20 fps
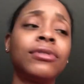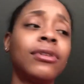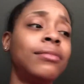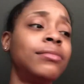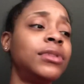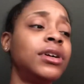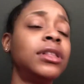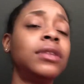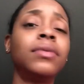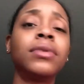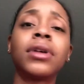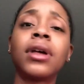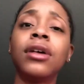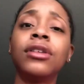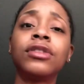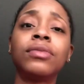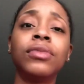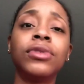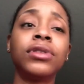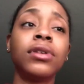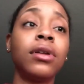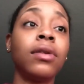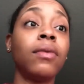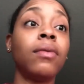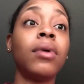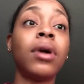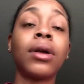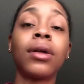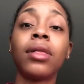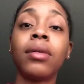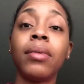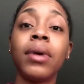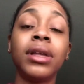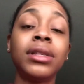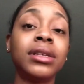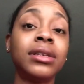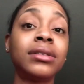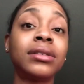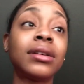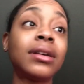So I'm dealing with customers on a regular
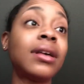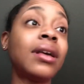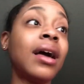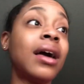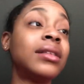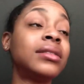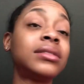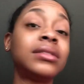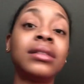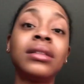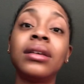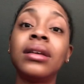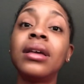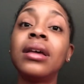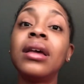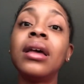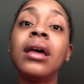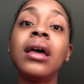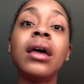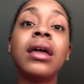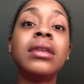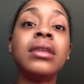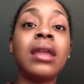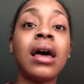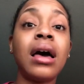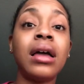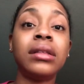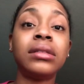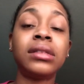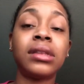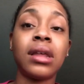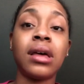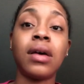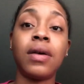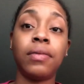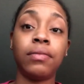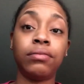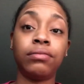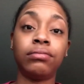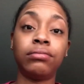basis, constantly, nonstop.